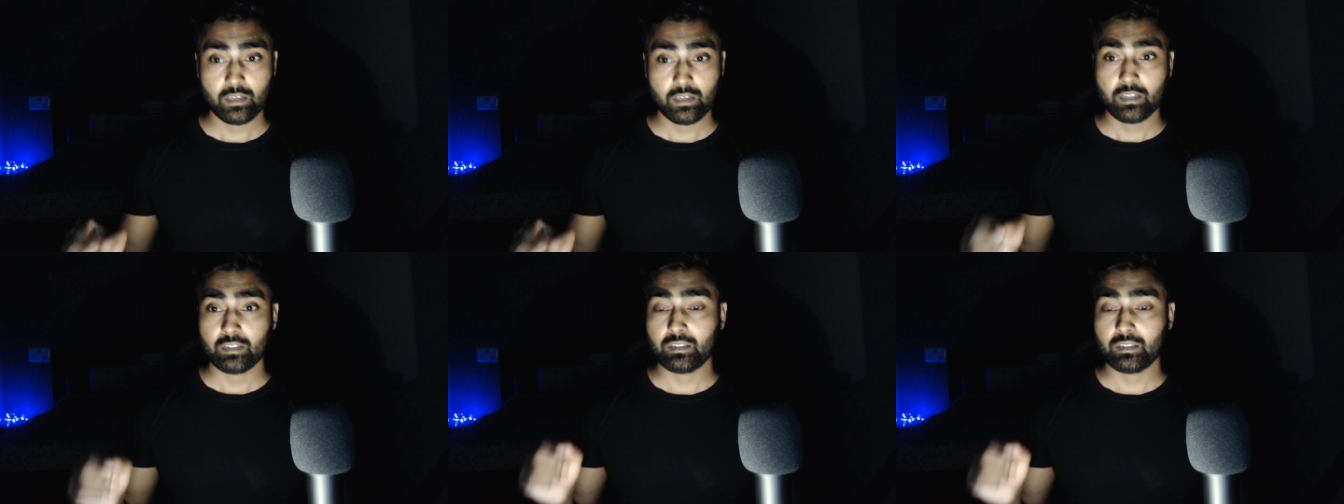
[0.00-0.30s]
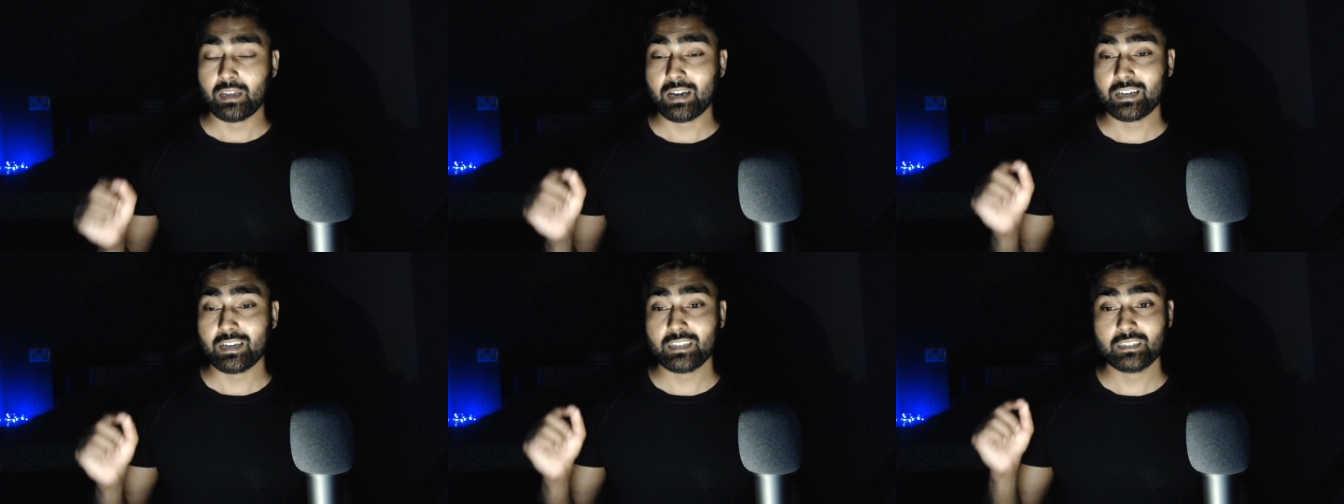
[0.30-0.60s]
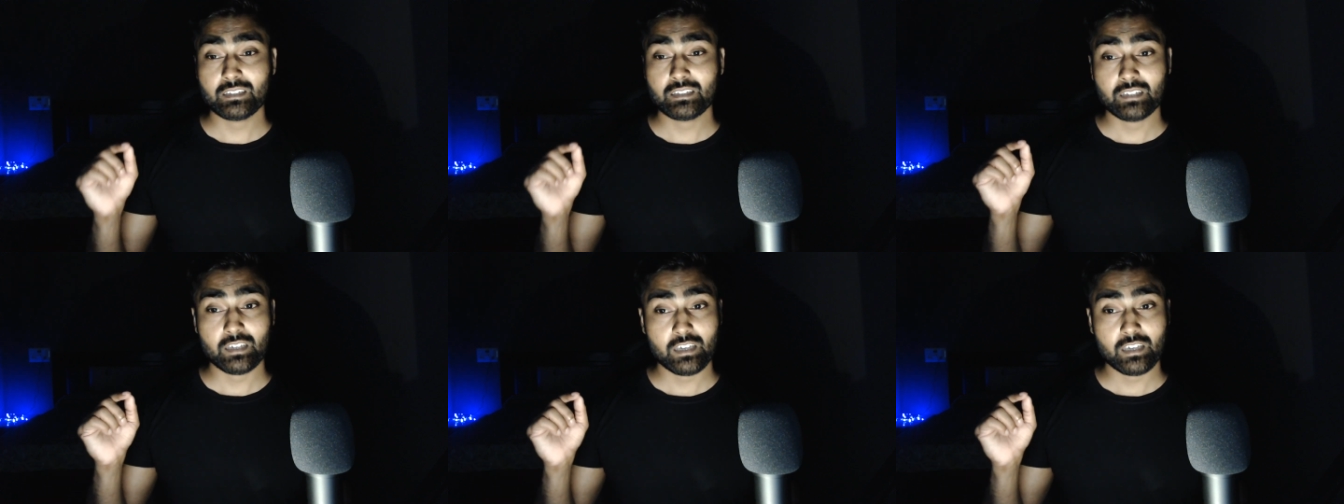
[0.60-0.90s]
that
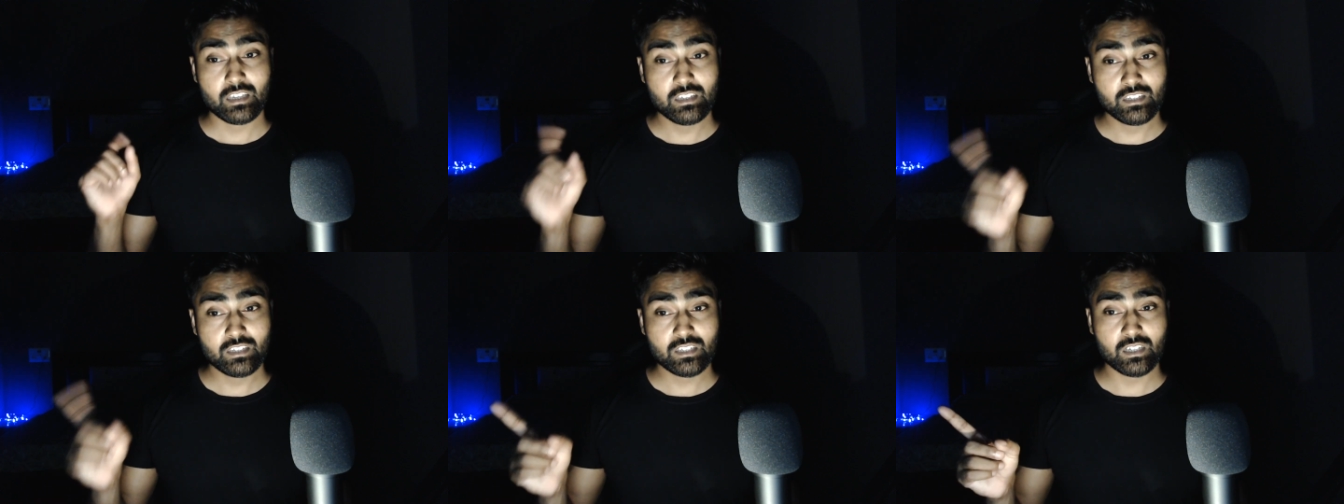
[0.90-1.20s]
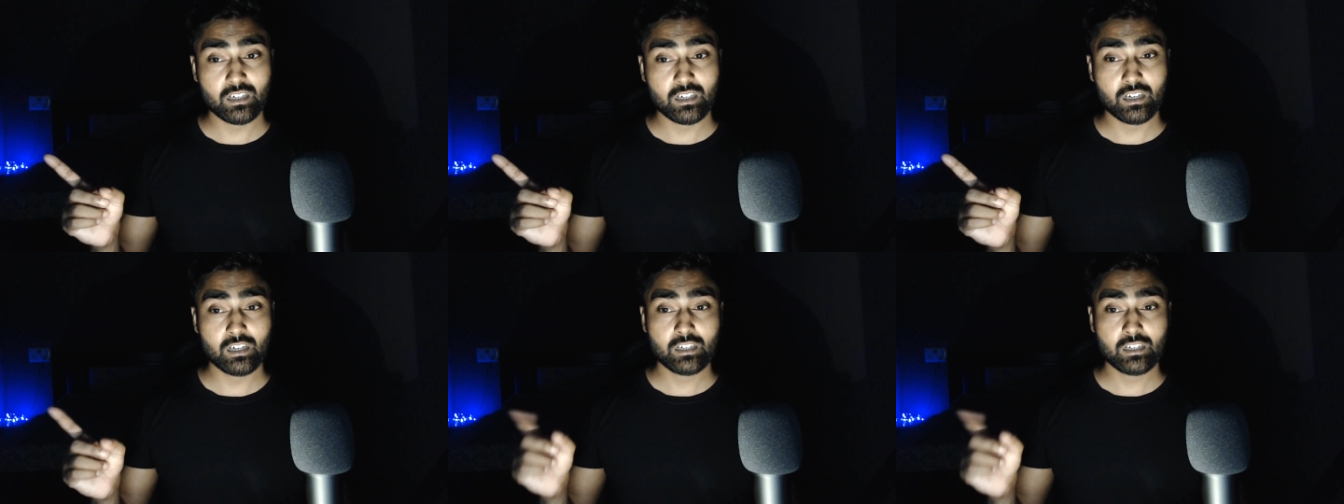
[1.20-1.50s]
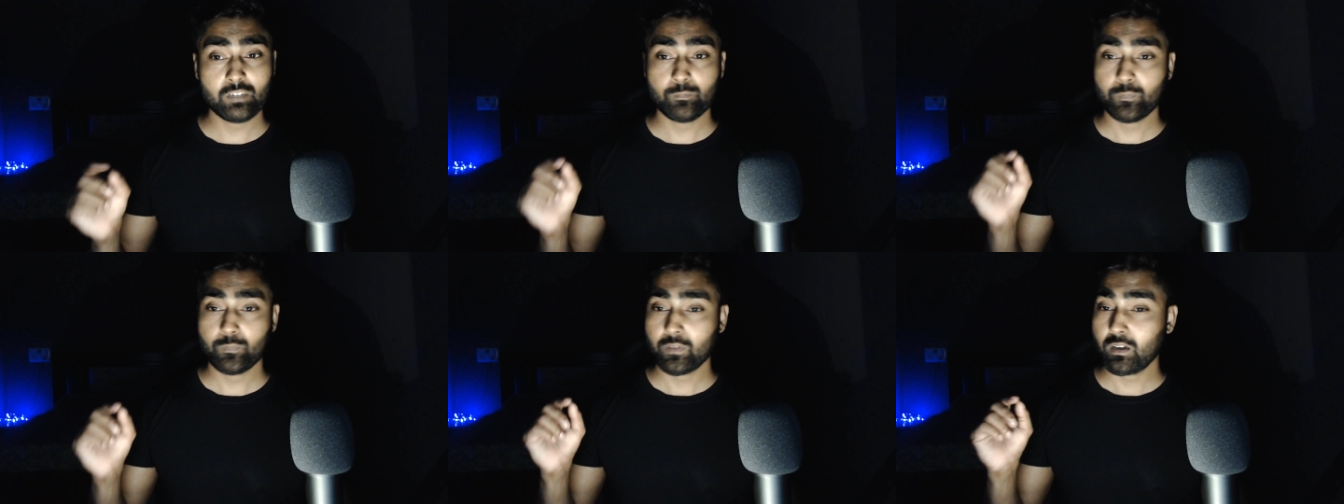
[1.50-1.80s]
is
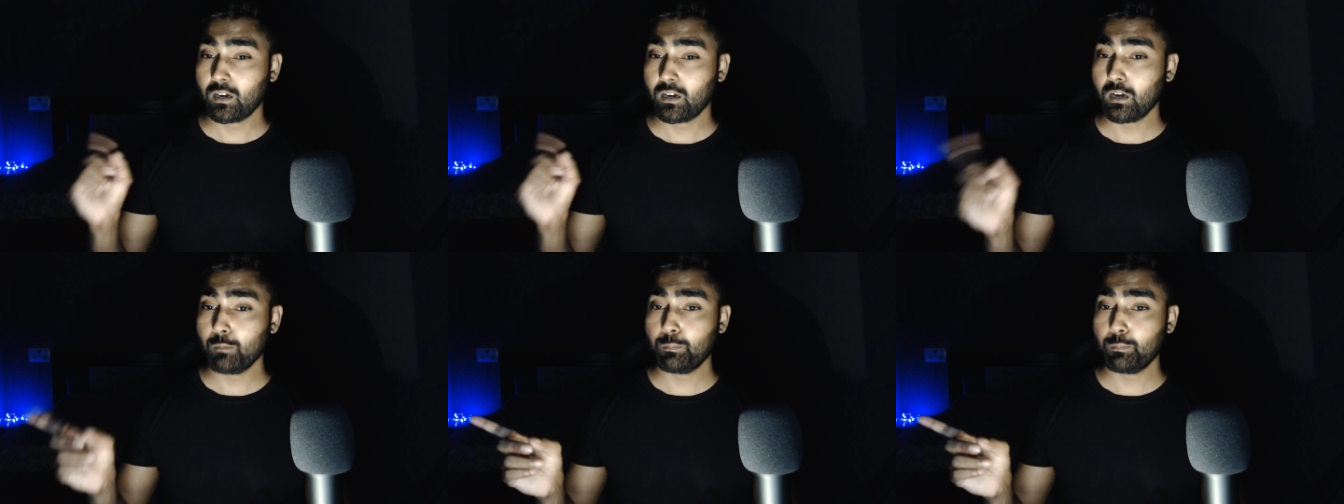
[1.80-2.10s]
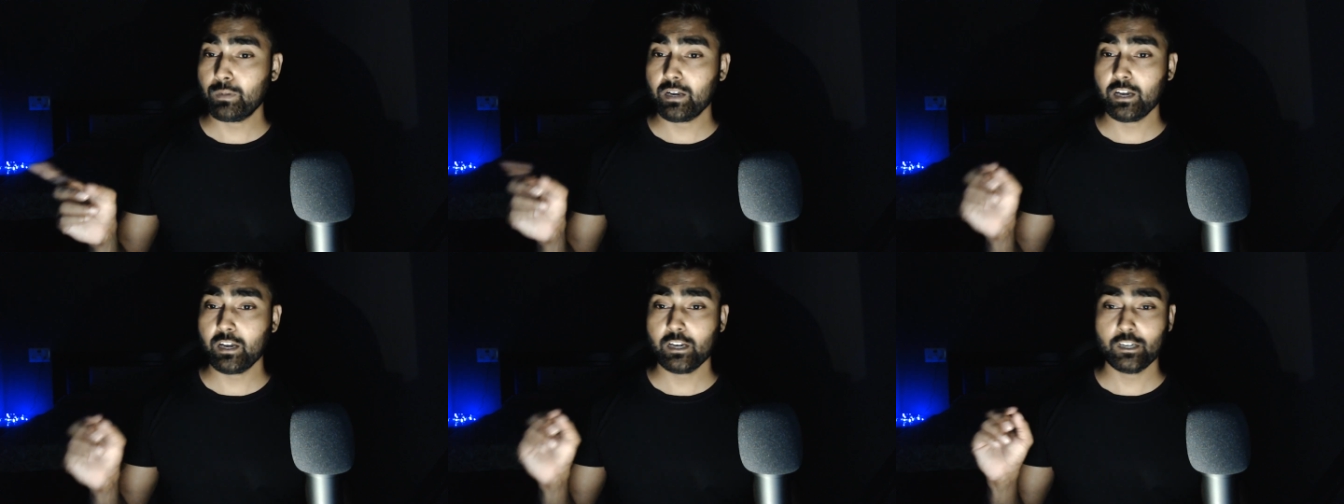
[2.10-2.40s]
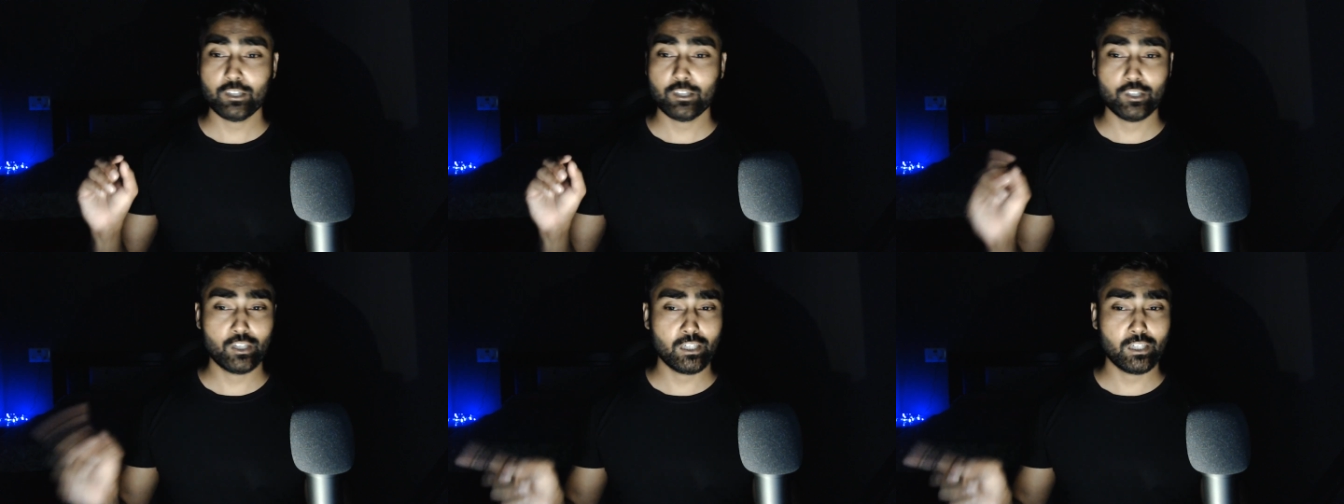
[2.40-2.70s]
insert, update,
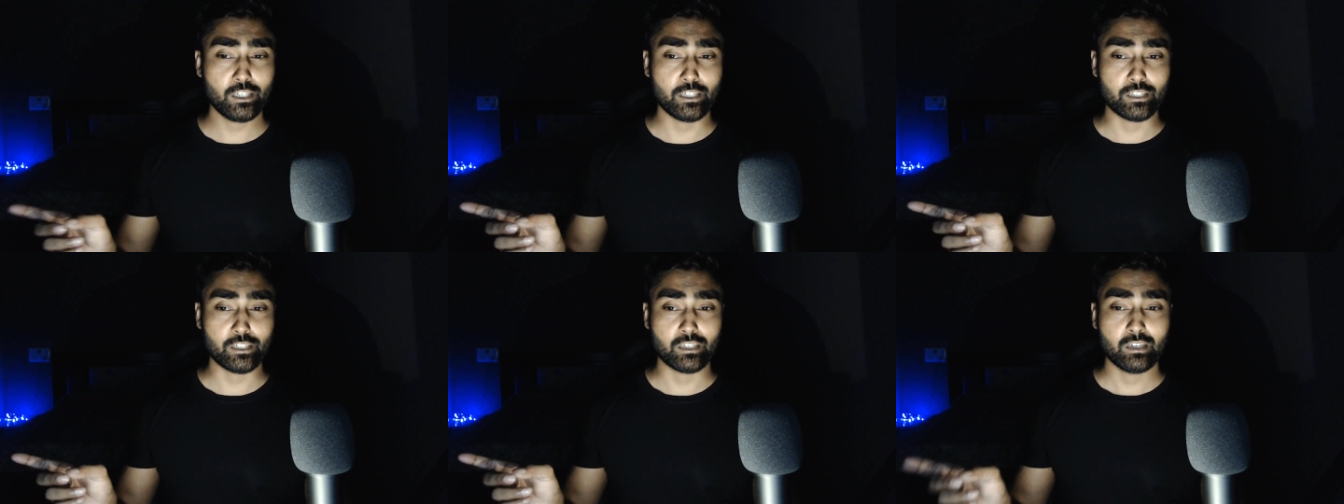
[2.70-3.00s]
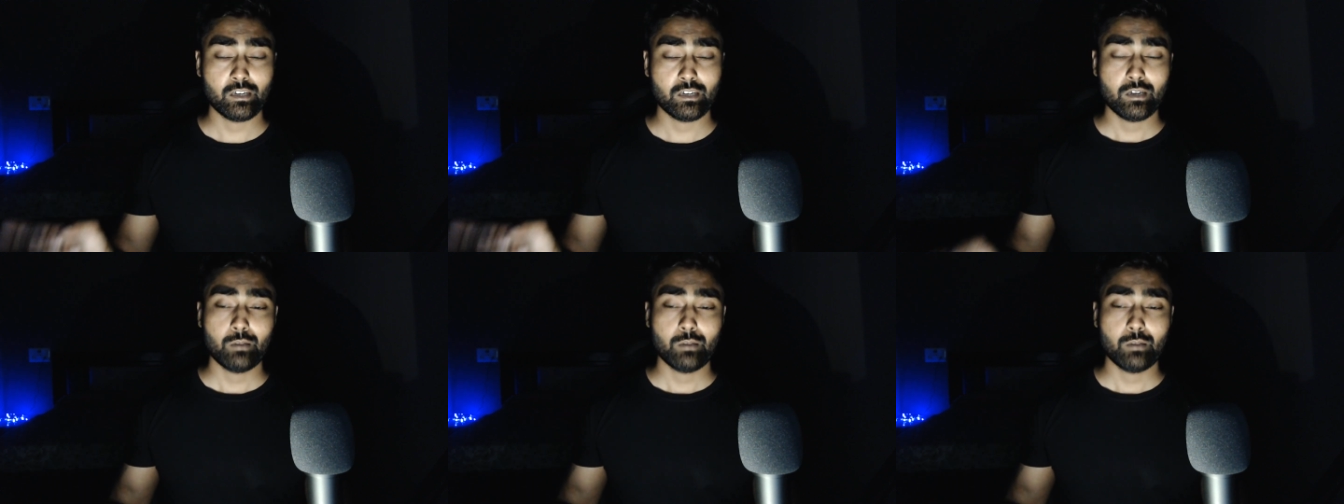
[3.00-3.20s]
delete.